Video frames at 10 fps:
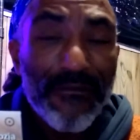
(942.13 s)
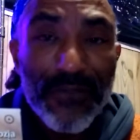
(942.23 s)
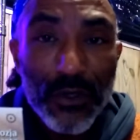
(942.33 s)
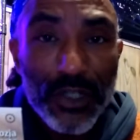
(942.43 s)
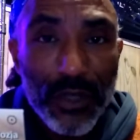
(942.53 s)

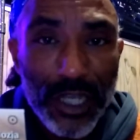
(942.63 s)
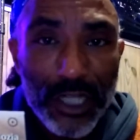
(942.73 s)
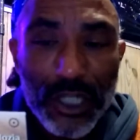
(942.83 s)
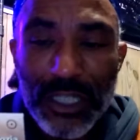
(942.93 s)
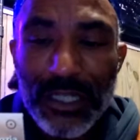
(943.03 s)
food
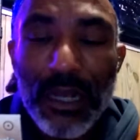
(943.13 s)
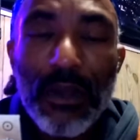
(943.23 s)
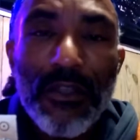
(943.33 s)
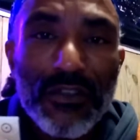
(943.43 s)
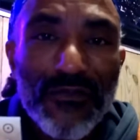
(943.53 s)
donations, a lot
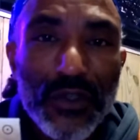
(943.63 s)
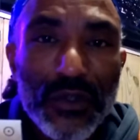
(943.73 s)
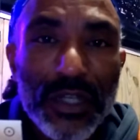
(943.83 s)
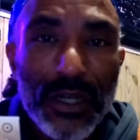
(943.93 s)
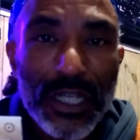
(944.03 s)
of those
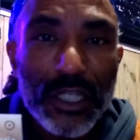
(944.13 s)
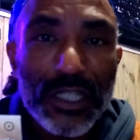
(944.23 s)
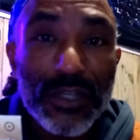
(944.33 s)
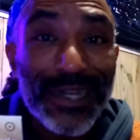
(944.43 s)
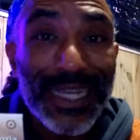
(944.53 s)
food
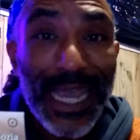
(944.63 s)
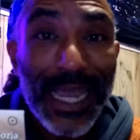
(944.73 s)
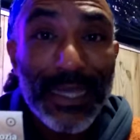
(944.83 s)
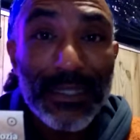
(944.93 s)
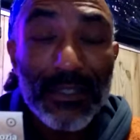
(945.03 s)
donations are in
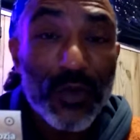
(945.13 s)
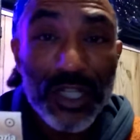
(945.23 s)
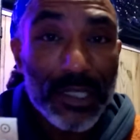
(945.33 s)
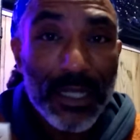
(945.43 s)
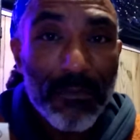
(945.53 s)
cans,
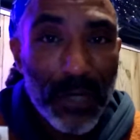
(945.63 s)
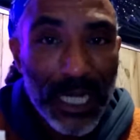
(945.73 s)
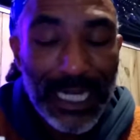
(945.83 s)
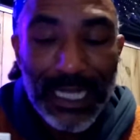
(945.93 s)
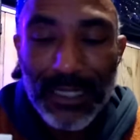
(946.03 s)
which is
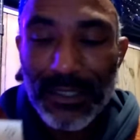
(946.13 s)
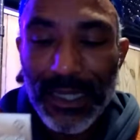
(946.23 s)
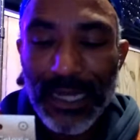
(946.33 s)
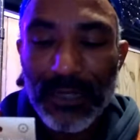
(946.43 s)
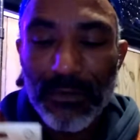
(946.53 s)
completely
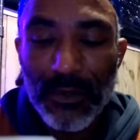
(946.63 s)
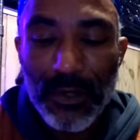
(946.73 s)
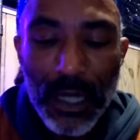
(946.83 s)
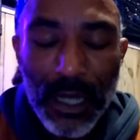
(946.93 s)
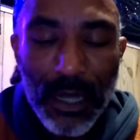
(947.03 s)
understandable
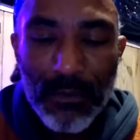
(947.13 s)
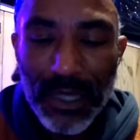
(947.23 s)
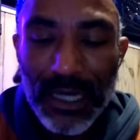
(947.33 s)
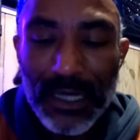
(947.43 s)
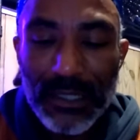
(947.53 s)

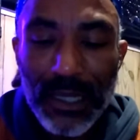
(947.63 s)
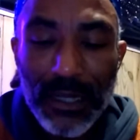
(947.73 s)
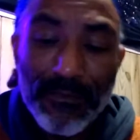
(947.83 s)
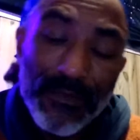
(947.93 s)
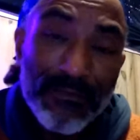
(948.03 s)
because
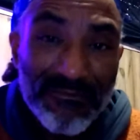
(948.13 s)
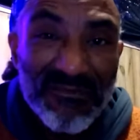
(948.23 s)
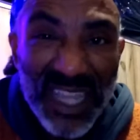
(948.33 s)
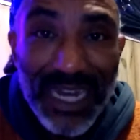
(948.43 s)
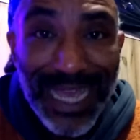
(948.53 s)

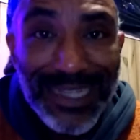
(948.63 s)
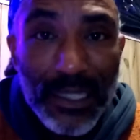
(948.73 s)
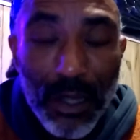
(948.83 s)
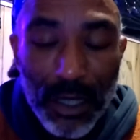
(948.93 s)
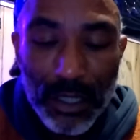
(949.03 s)
it
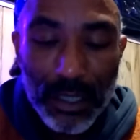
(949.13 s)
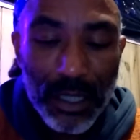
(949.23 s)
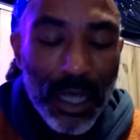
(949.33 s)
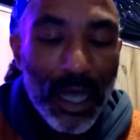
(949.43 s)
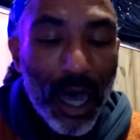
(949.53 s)
lasts longer.
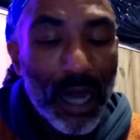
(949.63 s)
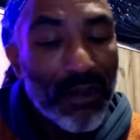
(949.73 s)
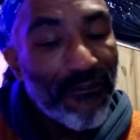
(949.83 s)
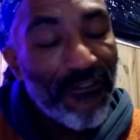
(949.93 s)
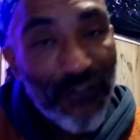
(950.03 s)

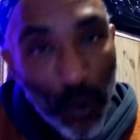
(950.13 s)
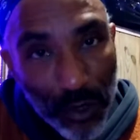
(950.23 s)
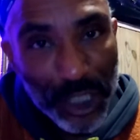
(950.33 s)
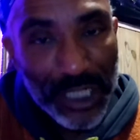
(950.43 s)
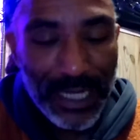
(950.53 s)

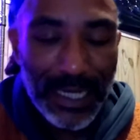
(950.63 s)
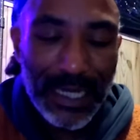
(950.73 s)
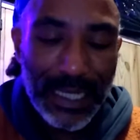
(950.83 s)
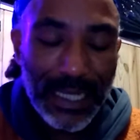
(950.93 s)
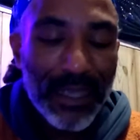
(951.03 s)

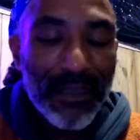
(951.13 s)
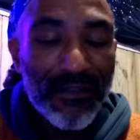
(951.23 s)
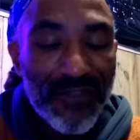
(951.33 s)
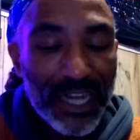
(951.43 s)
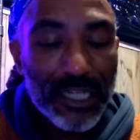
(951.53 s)
Unfortunately,
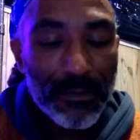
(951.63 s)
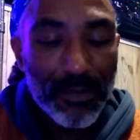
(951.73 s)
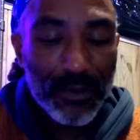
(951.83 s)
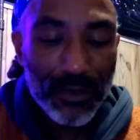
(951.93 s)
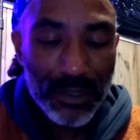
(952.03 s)

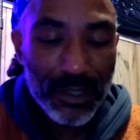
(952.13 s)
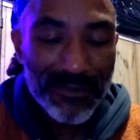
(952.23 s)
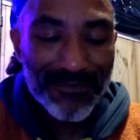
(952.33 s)
vegetables